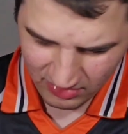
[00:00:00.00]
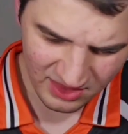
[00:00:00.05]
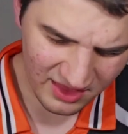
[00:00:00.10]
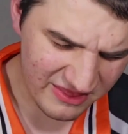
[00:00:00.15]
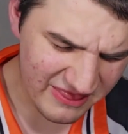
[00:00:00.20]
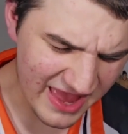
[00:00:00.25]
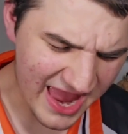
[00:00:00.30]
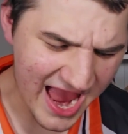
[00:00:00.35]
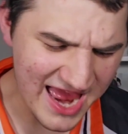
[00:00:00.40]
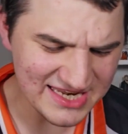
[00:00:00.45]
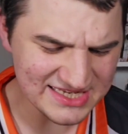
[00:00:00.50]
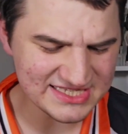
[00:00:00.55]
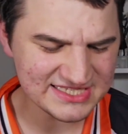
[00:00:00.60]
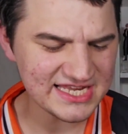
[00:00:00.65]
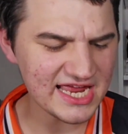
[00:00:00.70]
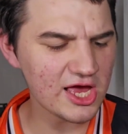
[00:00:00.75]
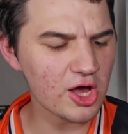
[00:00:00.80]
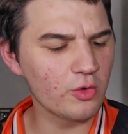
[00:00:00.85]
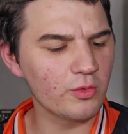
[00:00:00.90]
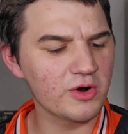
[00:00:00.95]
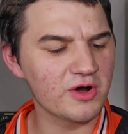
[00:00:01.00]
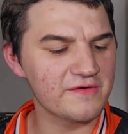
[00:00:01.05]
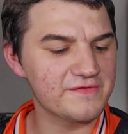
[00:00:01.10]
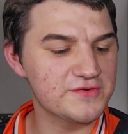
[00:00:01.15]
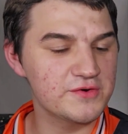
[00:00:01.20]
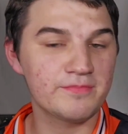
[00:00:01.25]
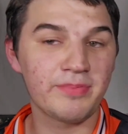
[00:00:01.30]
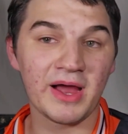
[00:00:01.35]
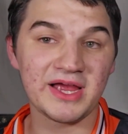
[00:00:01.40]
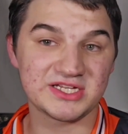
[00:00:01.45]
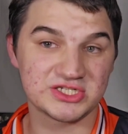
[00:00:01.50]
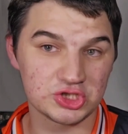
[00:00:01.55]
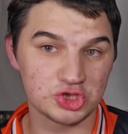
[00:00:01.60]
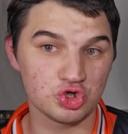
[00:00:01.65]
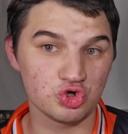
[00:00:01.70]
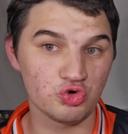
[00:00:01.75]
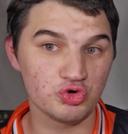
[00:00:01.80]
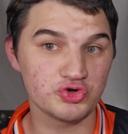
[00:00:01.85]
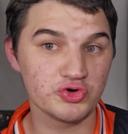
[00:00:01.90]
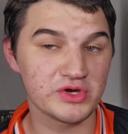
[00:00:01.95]
they had a sale where if you buy
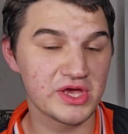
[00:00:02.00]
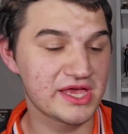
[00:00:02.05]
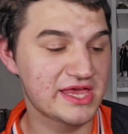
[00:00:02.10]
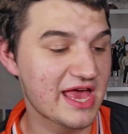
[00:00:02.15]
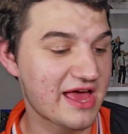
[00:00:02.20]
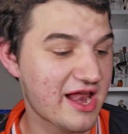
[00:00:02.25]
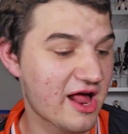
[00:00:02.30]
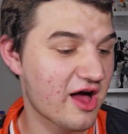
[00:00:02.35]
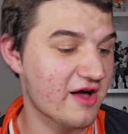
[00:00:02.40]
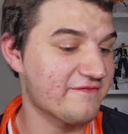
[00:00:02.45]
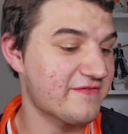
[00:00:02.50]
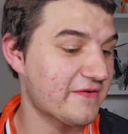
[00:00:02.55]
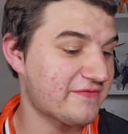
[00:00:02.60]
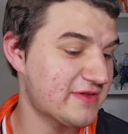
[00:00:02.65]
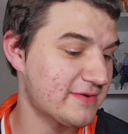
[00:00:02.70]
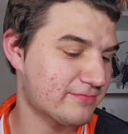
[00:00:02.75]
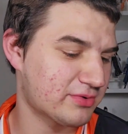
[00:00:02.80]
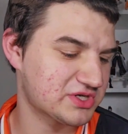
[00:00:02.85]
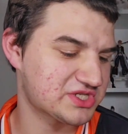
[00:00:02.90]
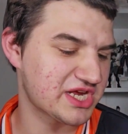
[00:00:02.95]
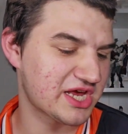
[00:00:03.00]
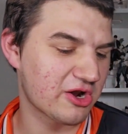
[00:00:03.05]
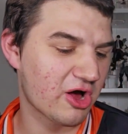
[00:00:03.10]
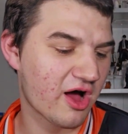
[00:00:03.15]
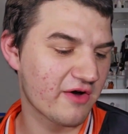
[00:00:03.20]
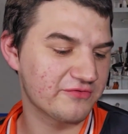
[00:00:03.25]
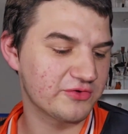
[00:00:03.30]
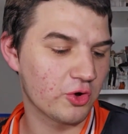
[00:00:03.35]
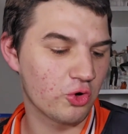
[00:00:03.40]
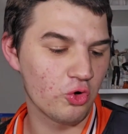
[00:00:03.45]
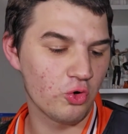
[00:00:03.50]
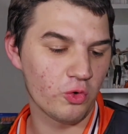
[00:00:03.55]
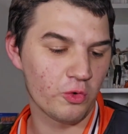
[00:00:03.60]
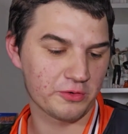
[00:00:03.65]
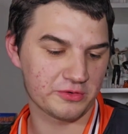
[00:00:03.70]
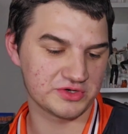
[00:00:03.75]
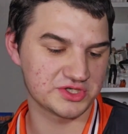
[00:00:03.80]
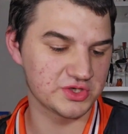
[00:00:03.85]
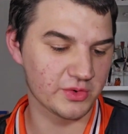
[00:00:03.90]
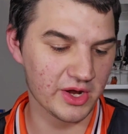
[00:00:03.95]
2, you could get 15% off the whole
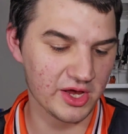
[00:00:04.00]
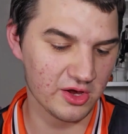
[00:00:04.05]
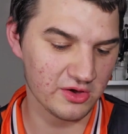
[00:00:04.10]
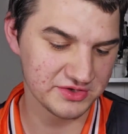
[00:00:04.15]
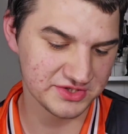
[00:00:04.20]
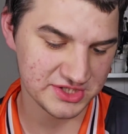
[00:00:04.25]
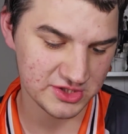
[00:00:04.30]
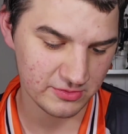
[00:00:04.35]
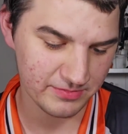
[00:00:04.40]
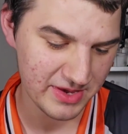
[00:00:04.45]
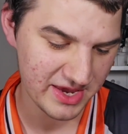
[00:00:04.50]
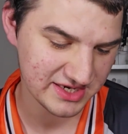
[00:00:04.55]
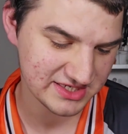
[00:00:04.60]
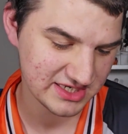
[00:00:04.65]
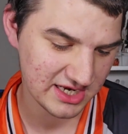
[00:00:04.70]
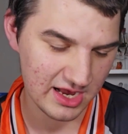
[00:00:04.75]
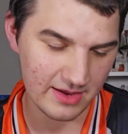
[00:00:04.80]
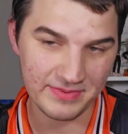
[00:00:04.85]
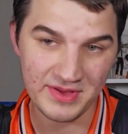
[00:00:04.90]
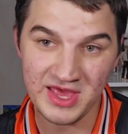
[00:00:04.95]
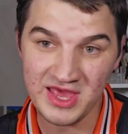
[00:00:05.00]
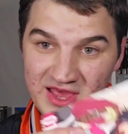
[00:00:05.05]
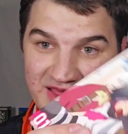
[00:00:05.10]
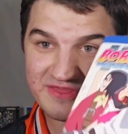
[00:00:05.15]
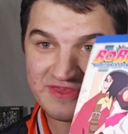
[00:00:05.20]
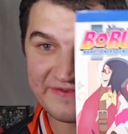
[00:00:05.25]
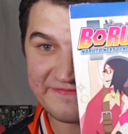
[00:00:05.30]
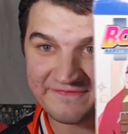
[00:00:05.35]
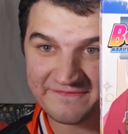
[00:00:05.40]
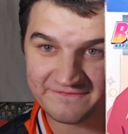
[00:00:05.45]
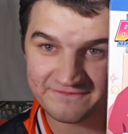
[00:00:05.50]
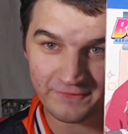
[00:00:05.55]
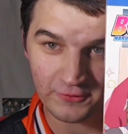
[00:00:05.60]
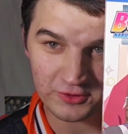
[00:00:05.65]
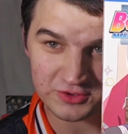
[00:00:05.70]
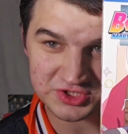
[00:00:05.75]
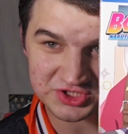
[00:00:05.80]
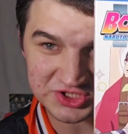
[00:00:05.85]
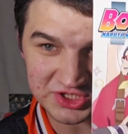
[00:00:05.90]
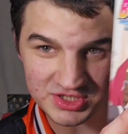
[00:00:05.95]
order. So I also picked up the
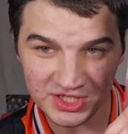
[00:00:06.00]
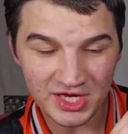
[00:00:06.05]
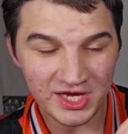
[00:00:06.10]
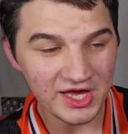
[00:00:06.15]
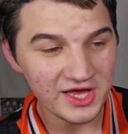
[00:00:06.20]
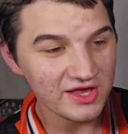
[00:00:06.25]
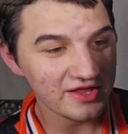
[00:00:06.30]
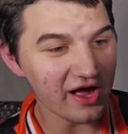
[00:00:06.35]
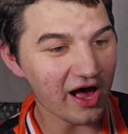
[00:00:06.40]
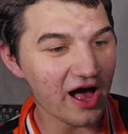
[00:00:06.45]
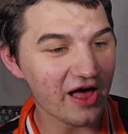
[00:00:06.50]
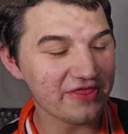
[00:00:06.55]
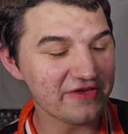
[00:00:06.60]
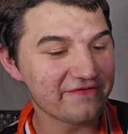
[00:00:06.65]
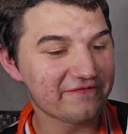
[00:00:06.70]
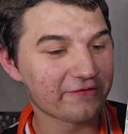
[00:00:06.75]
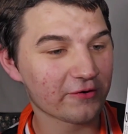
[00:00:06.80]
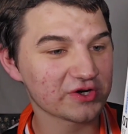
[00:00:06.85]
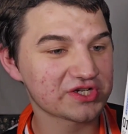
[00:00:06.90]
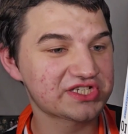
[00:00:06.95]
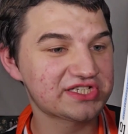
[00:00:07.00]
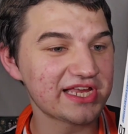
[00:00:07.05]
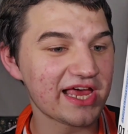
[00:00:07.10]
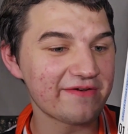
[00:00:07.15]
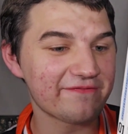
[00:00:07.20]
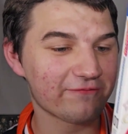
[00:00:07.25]
first set